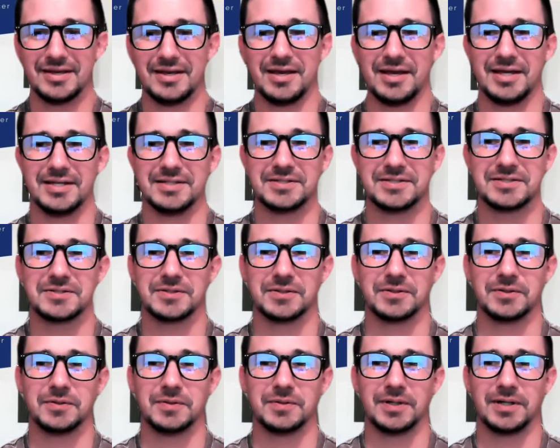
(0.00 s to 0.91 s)
And
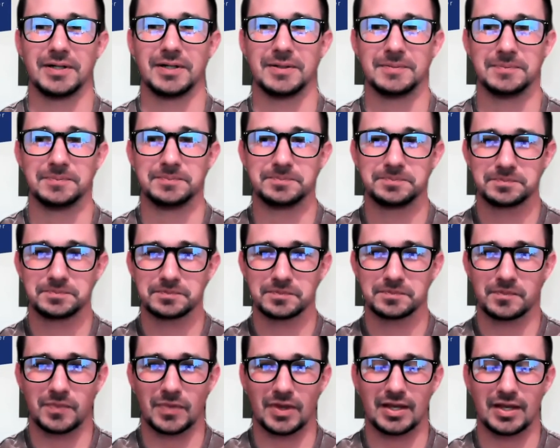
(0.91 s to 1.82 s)
so
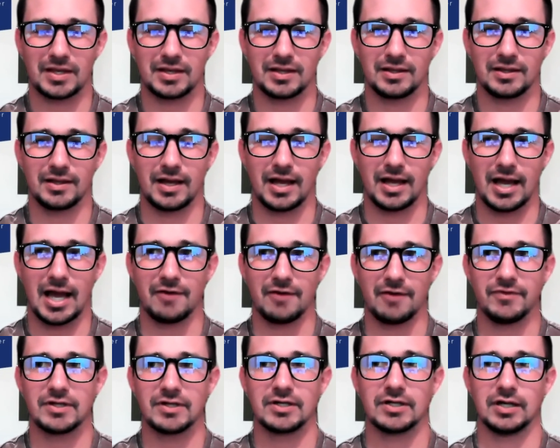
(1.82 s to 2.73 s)

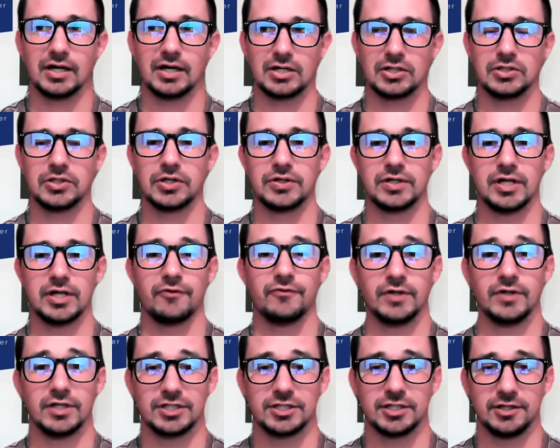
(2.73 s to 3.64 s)
having a clear
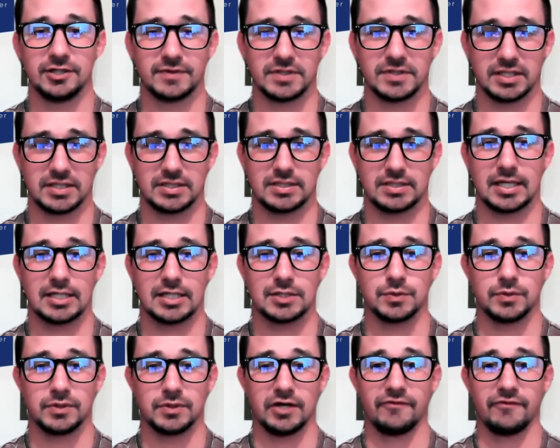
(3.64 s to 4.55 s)
definition of success
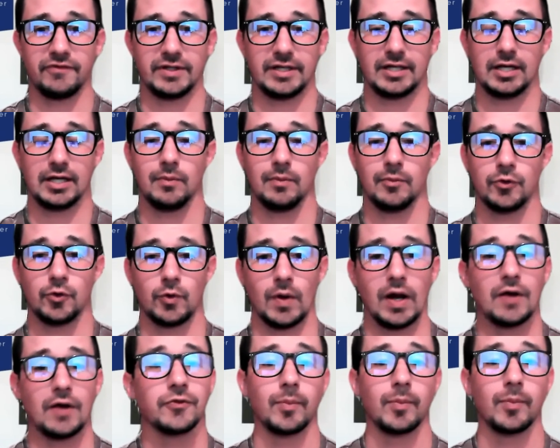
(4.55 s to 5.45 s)
will definitely help
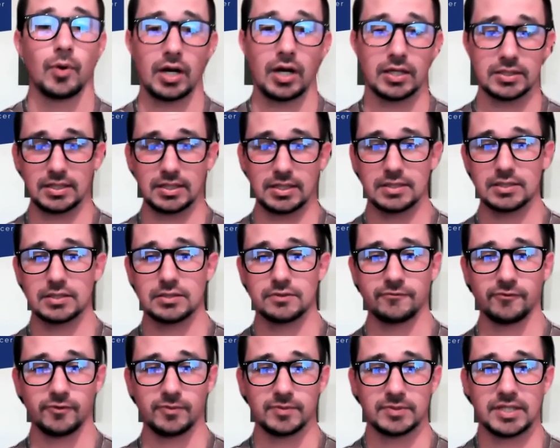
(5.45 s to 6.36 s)
throughout the process,
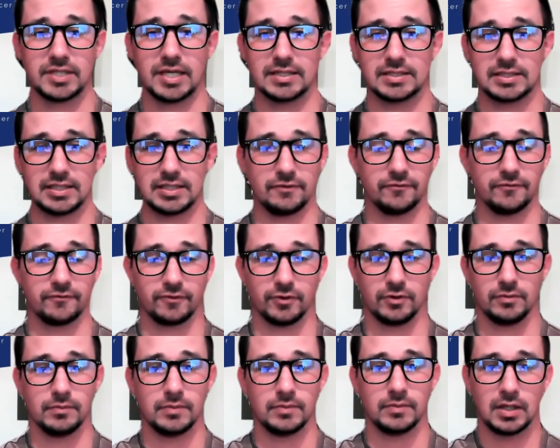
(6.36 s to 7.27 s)
from testing,
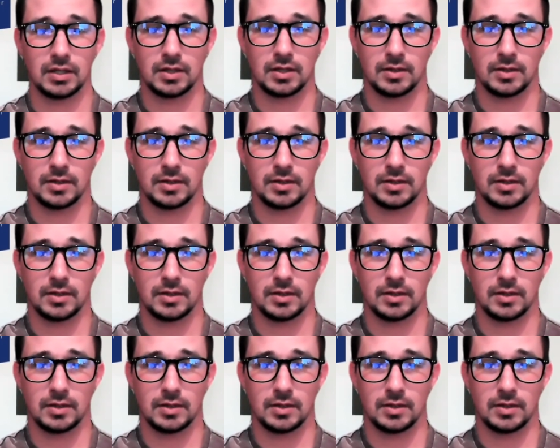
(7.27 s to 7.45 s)
from